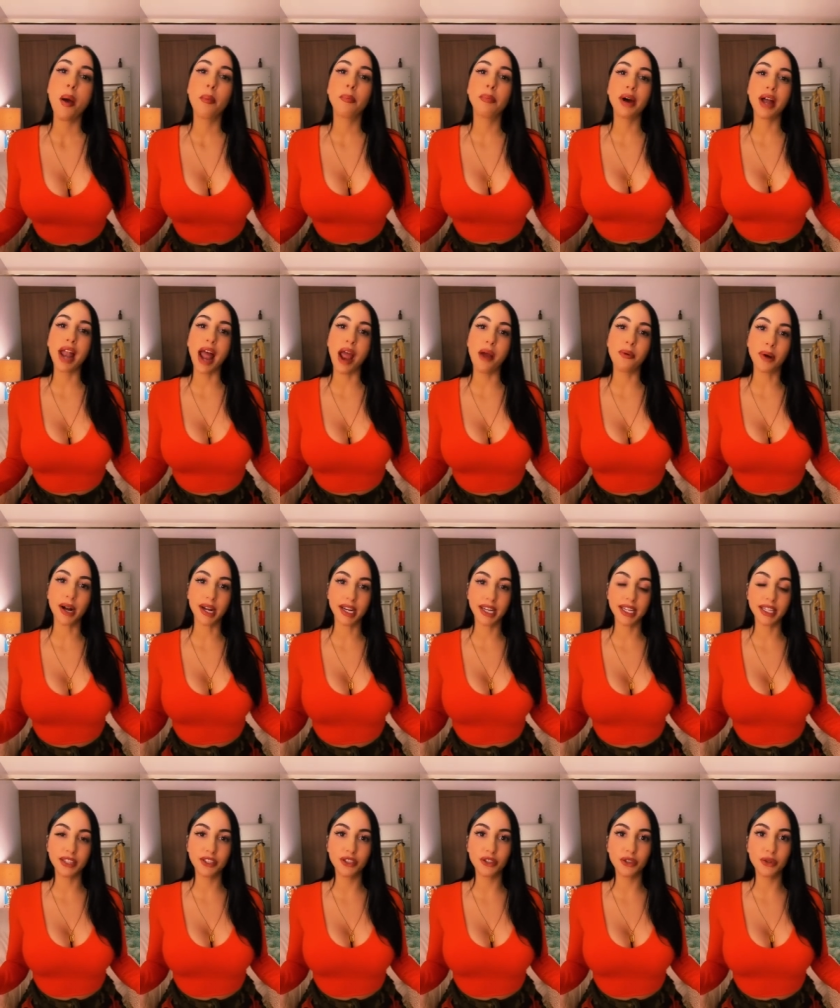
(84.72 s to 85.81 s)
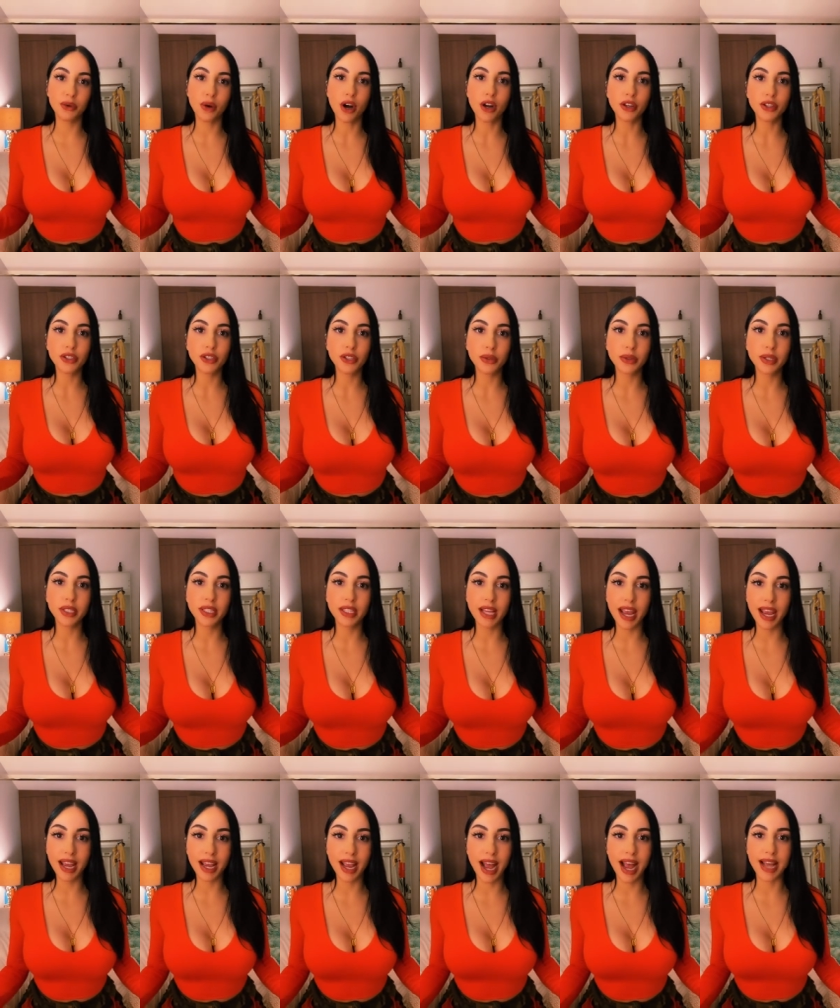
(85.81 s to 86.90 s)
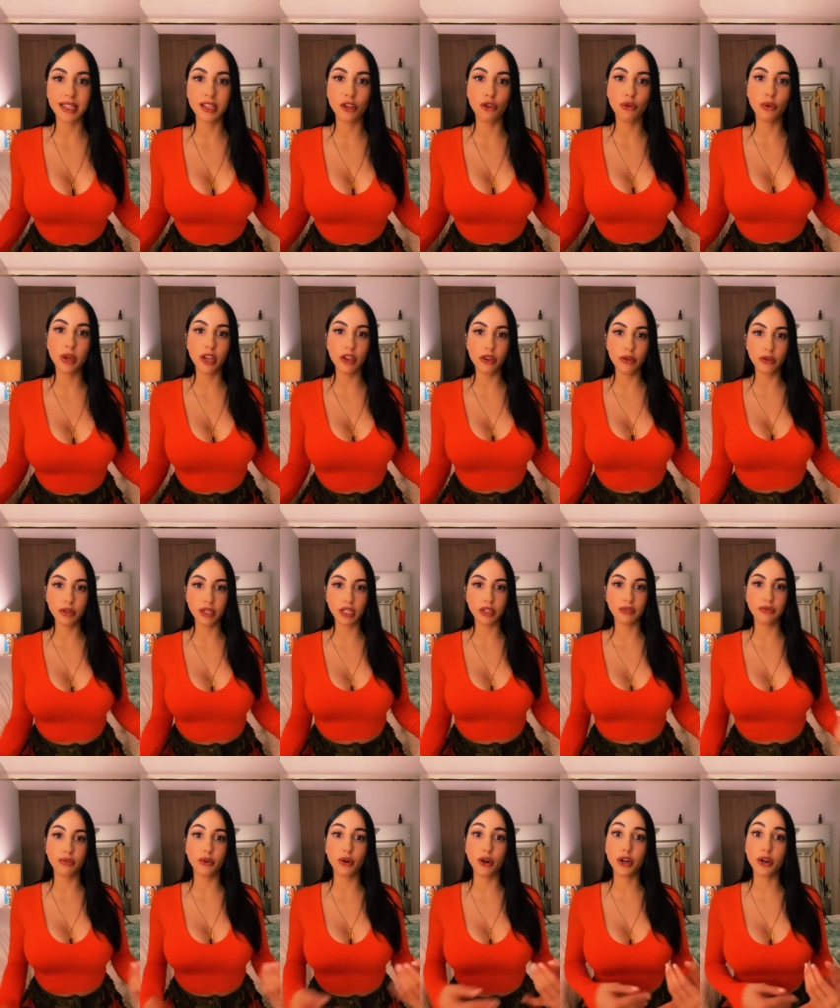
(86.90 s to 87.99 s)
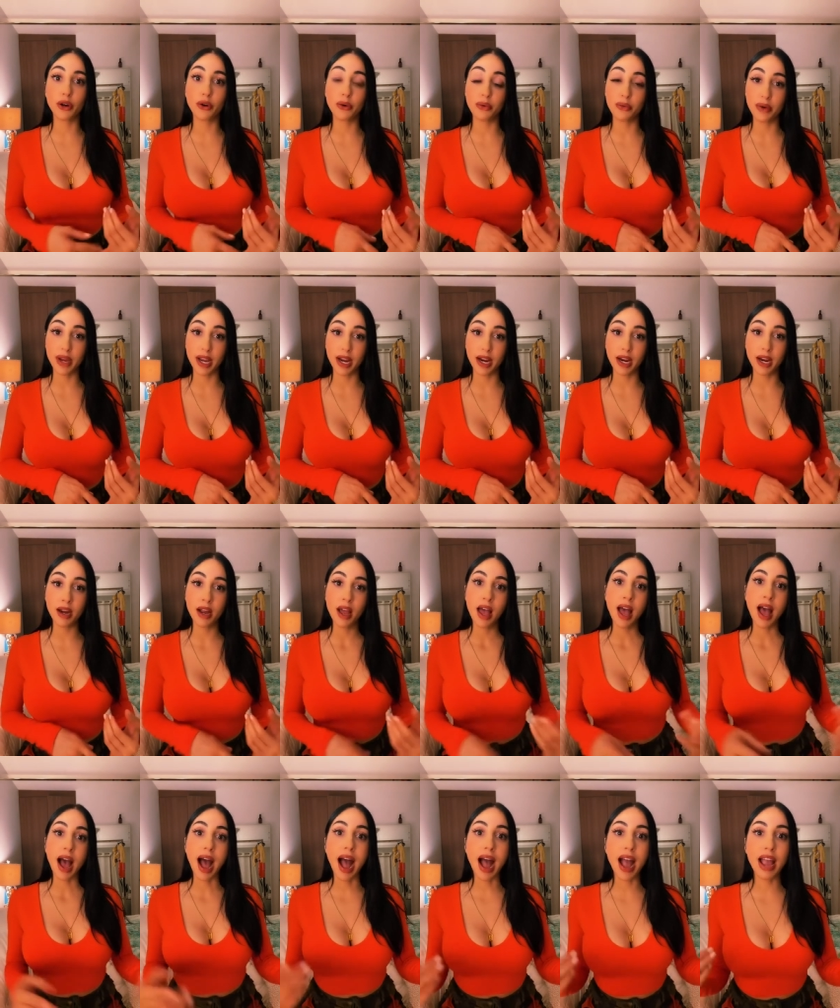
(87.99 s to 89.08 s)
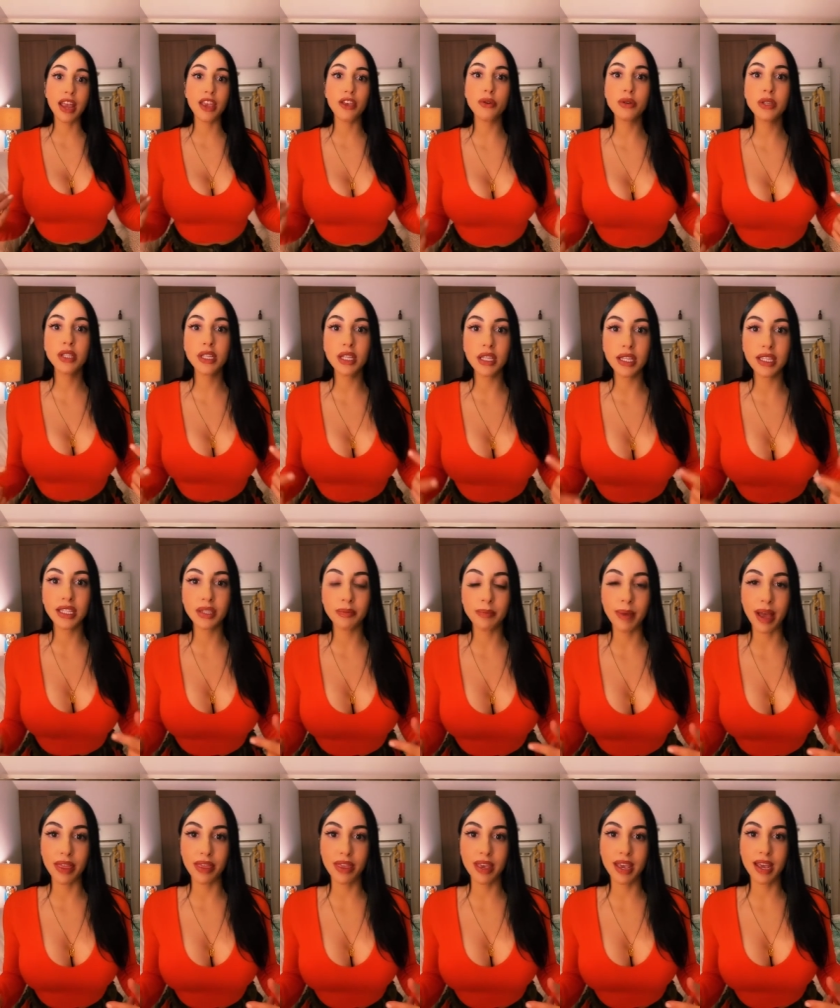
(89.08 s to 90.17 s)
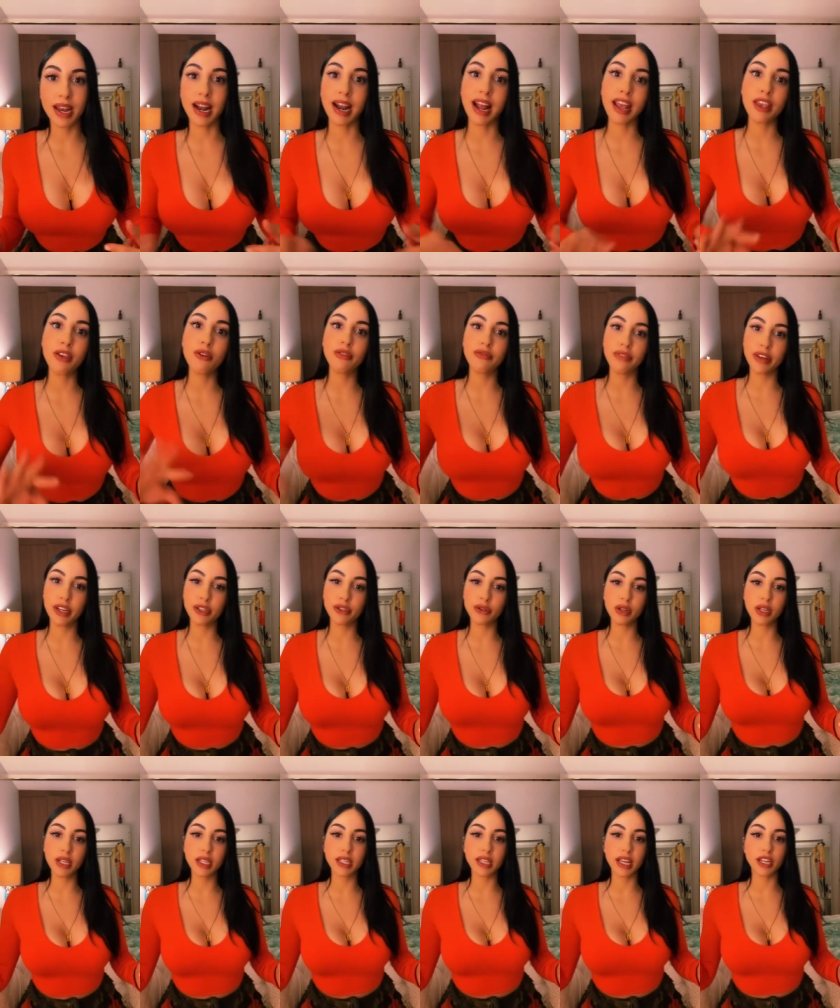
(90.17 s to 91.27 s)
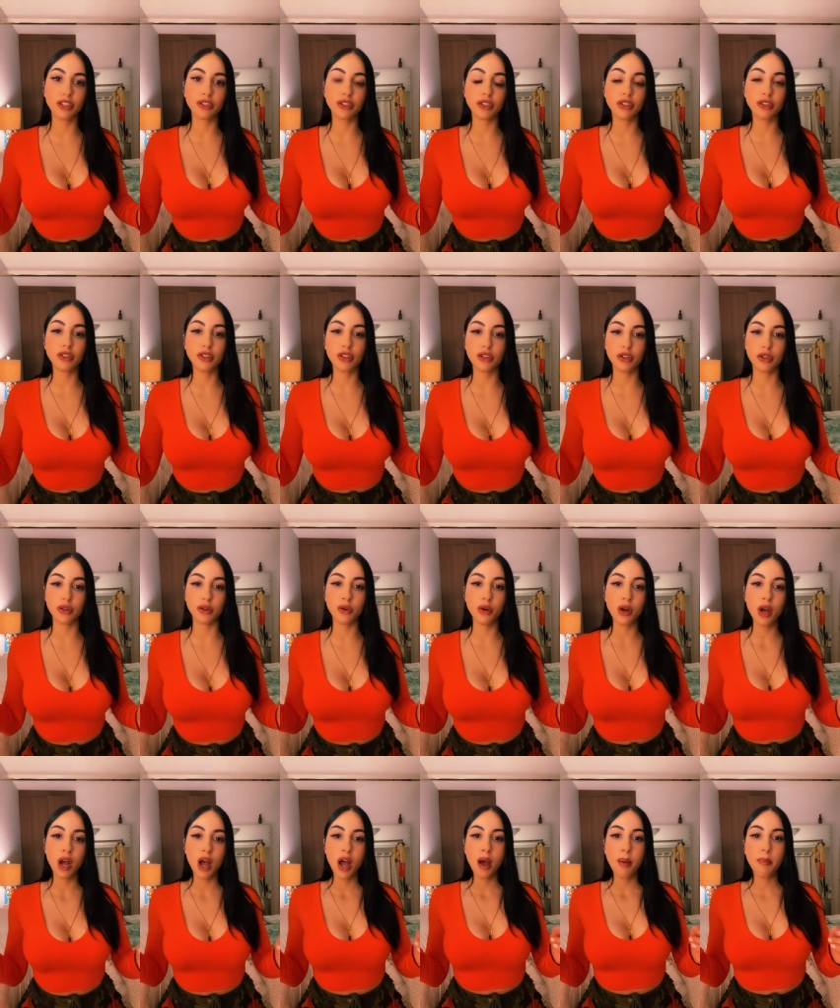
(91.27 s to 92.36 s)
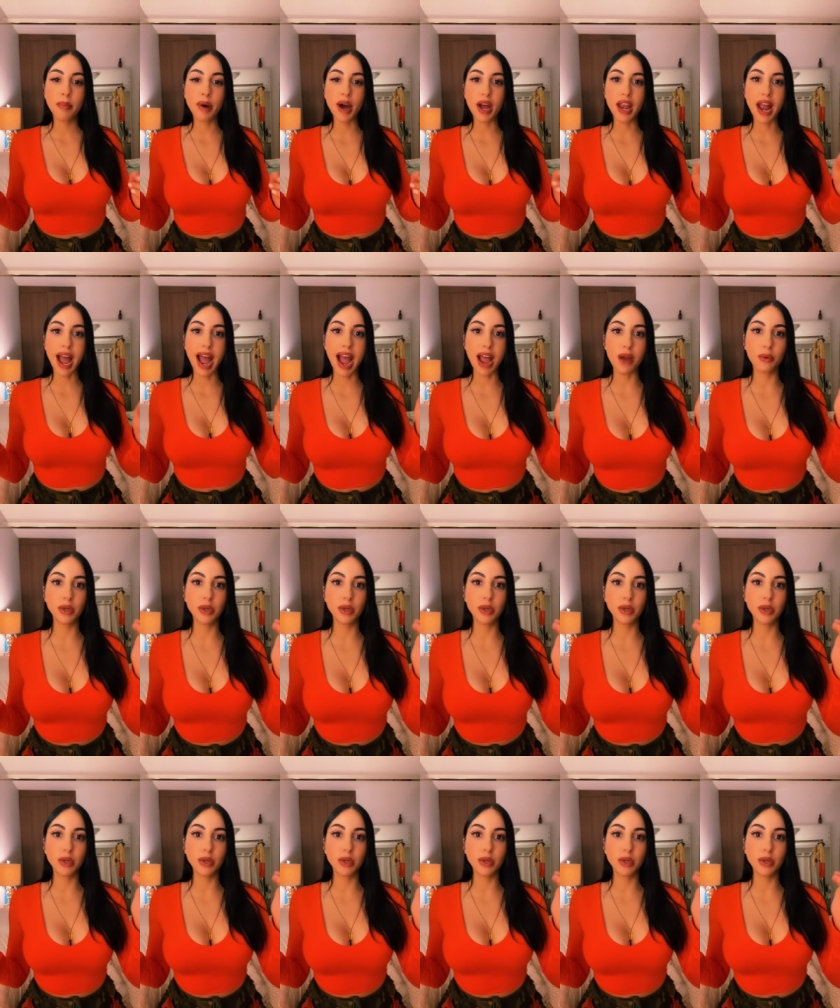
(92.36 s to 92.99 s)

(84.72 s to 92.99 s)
But I wanted to also say, guys, that you can use this for a career. I use the LIST method, and I use visualization too, but